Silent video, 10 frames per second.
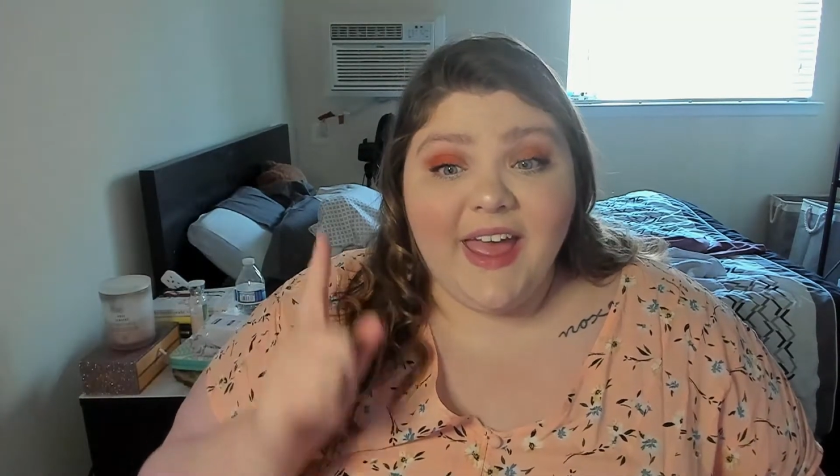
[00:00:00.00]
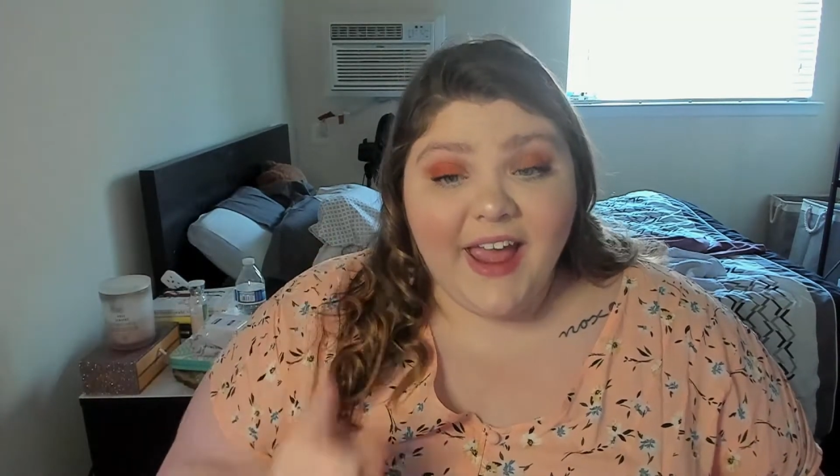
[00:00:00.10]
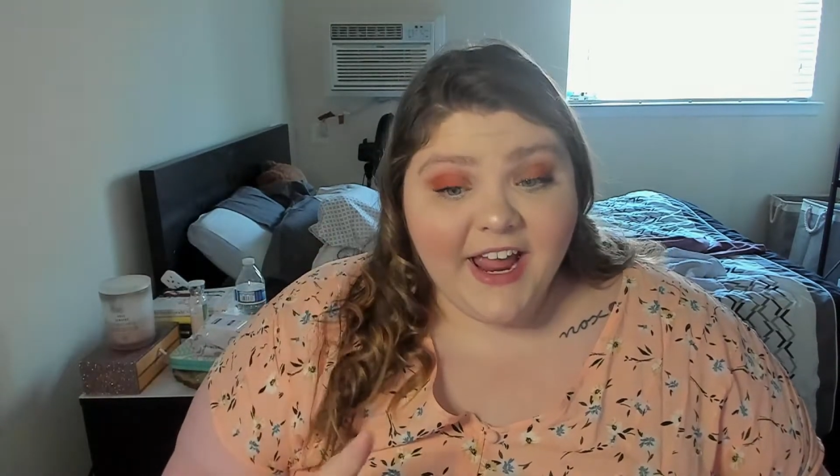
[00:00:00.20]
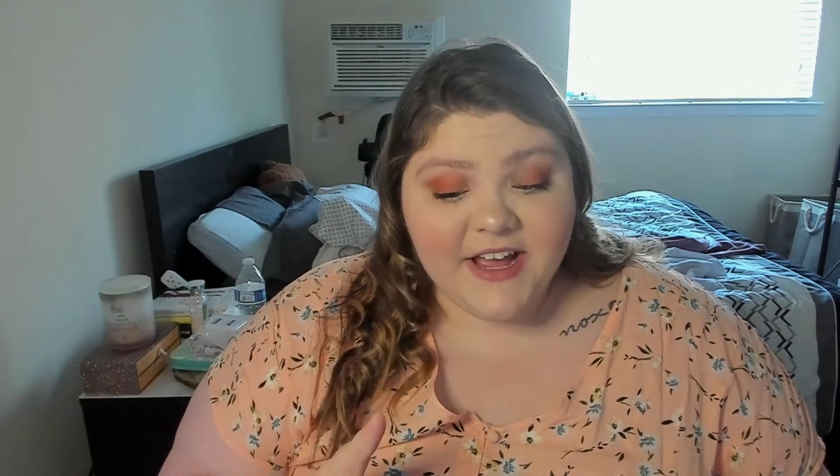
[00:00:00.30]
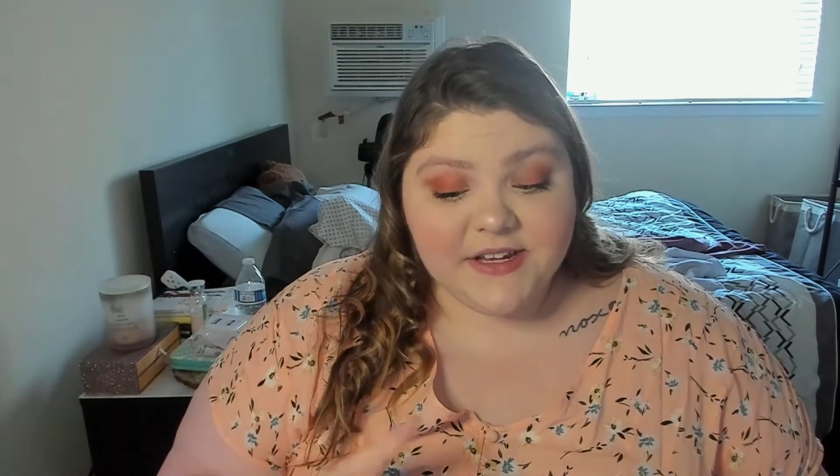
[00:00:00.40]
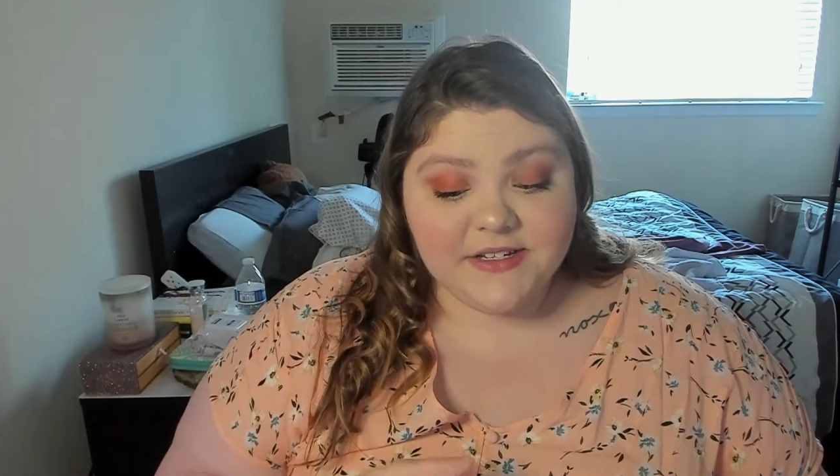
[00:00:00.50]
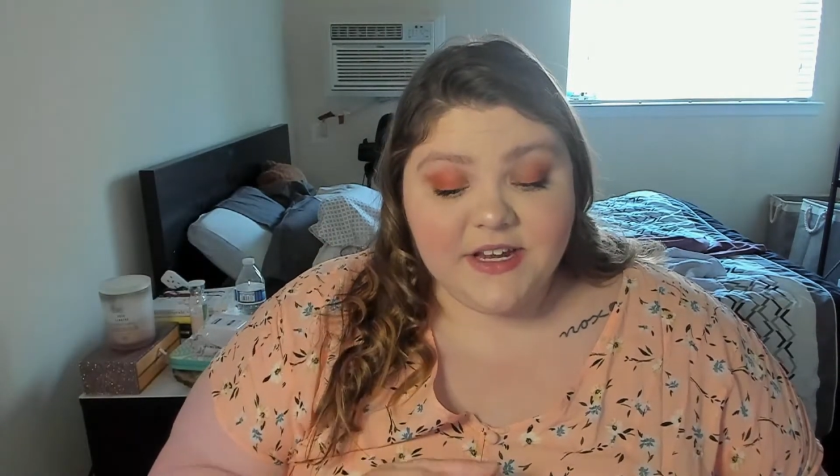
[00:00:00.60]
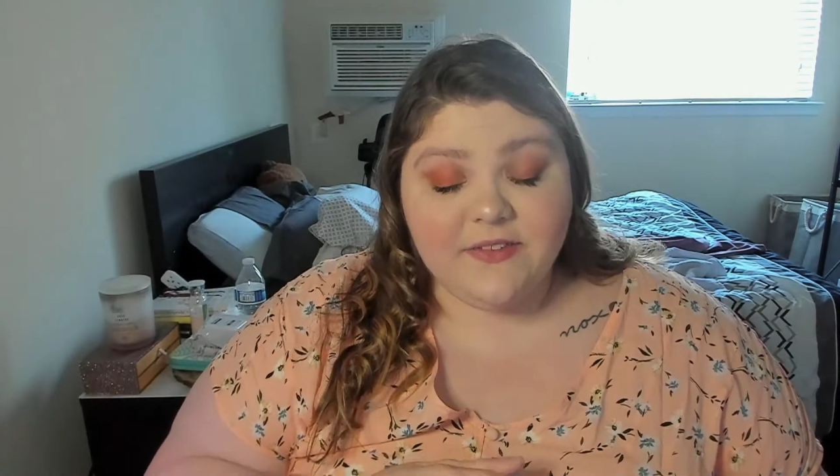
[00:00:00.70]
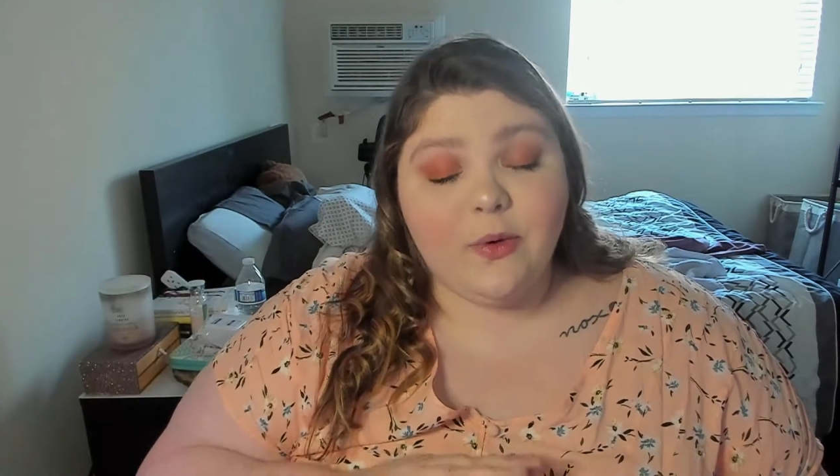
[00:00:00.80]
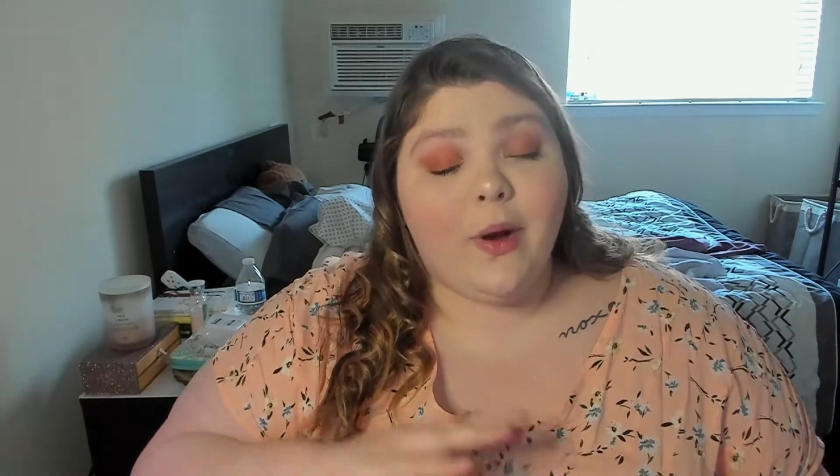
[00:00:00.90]
and
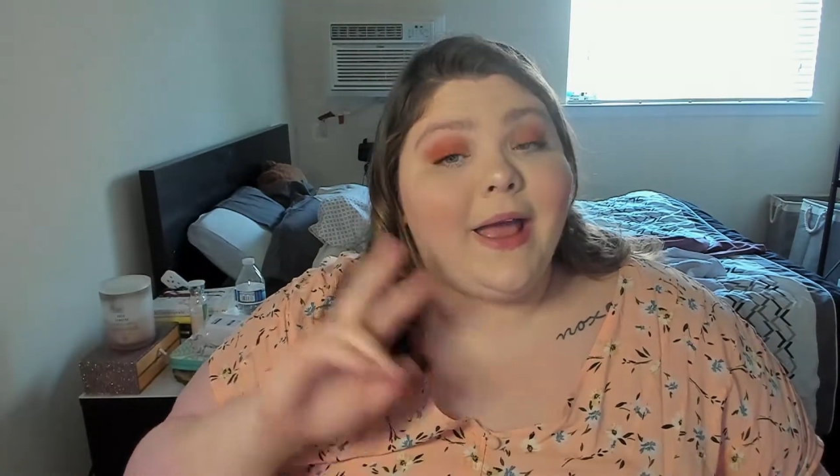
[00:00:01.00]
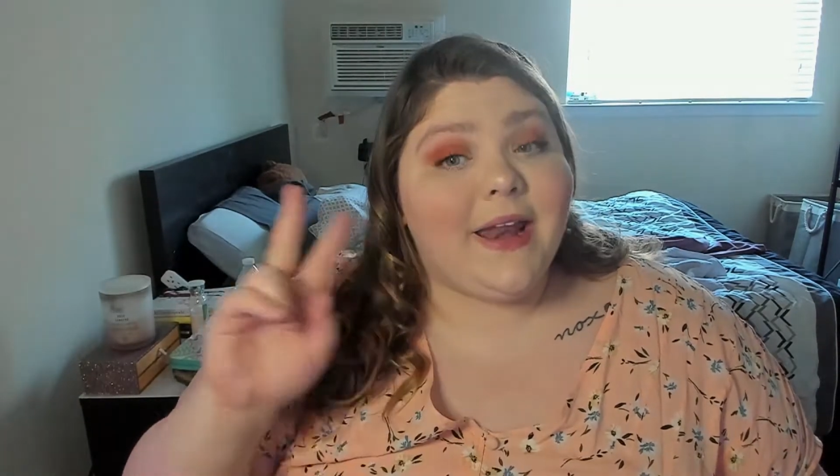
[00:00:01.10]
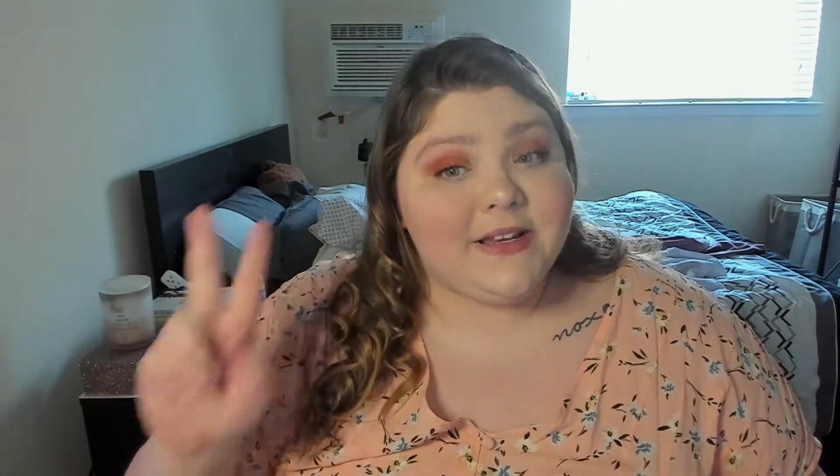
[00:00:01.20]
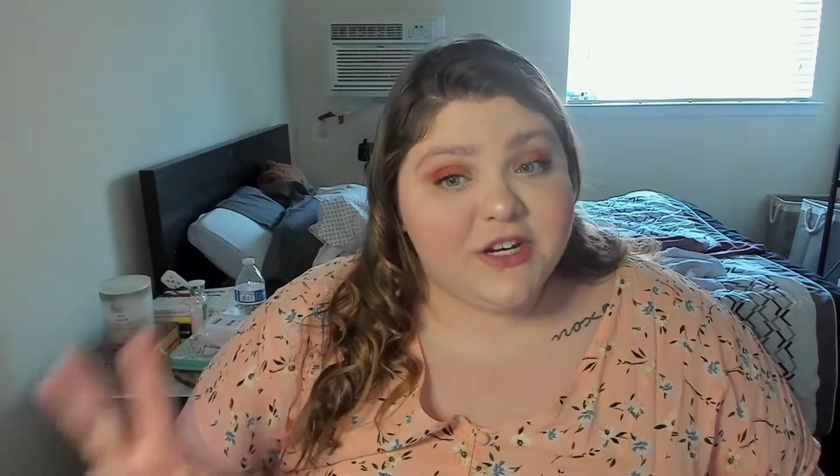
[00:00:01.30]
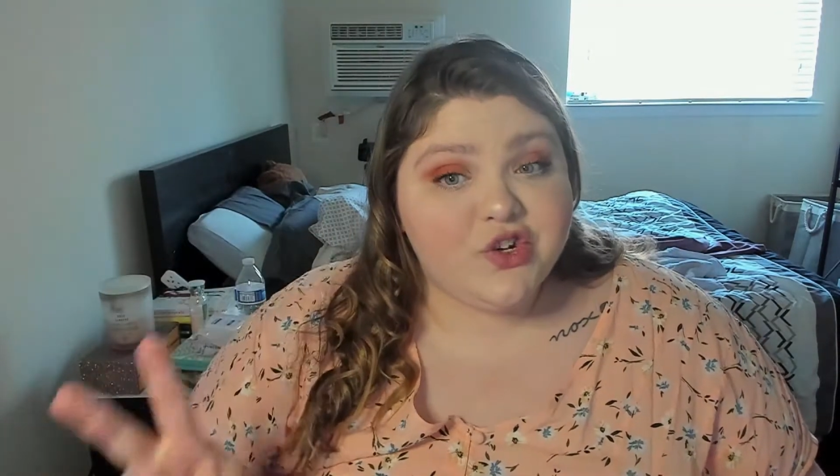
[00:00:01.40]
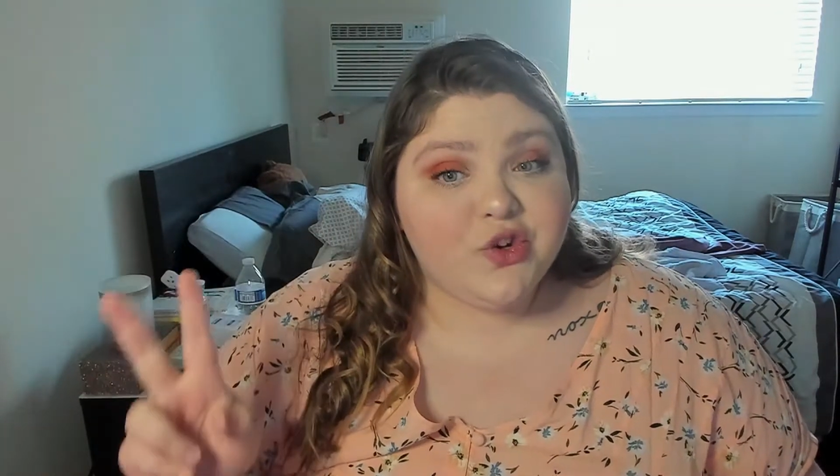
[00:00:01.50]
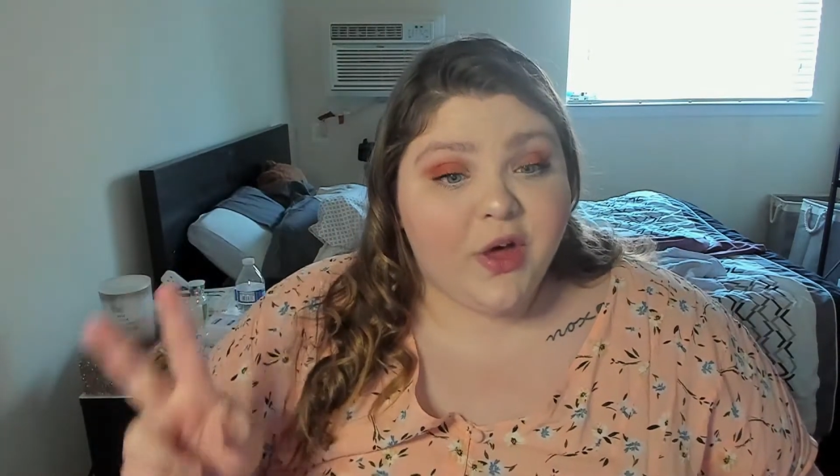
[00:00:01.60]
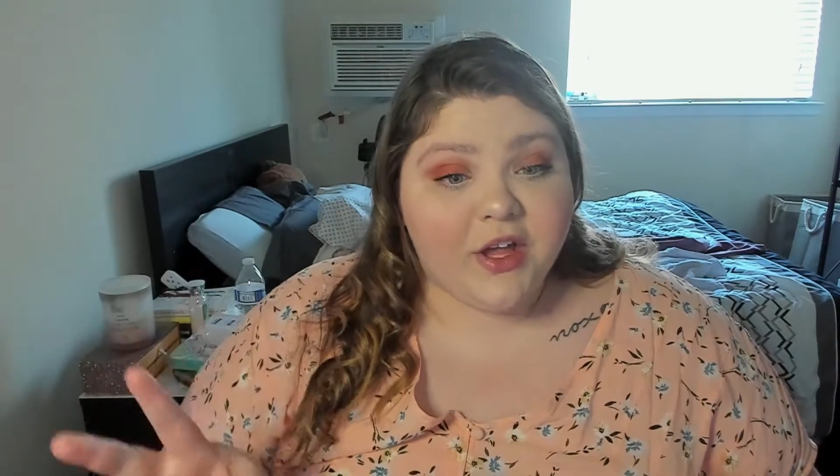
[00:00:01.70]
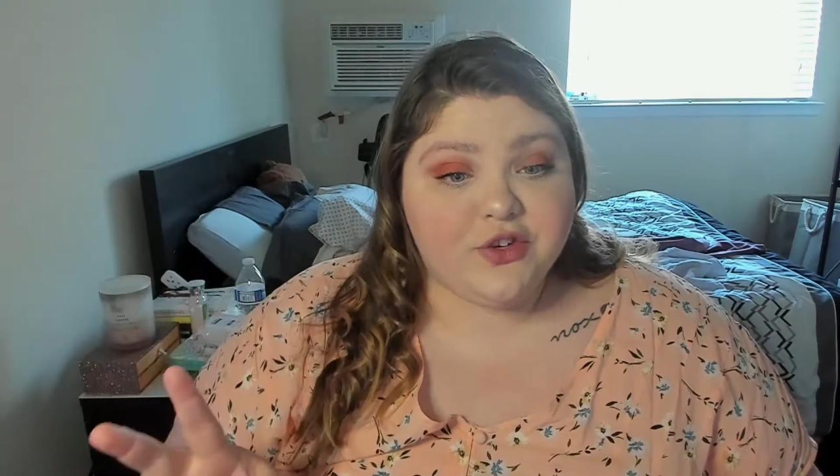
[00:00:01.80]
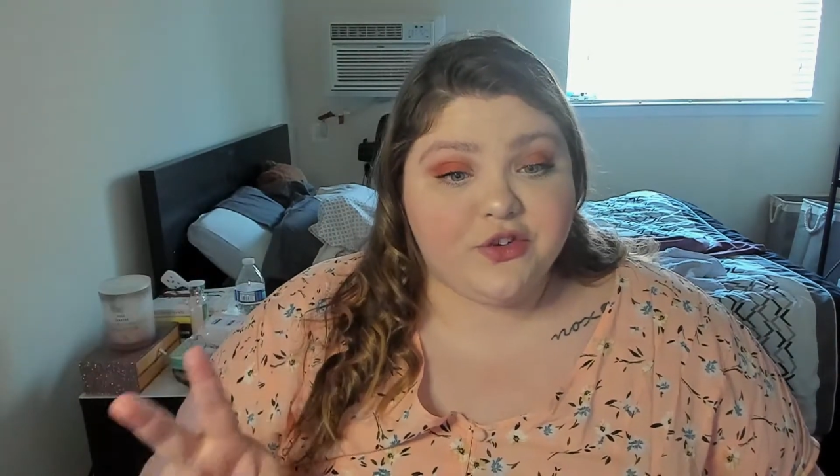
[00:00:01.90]
if you want an additional
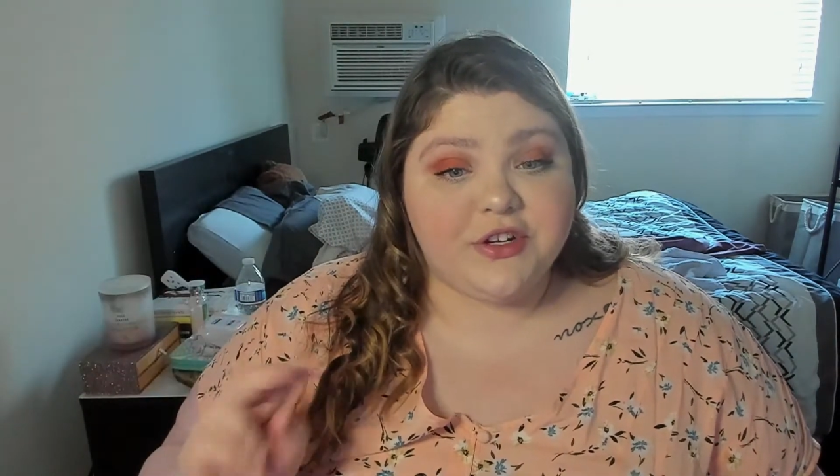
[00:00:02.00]
entry,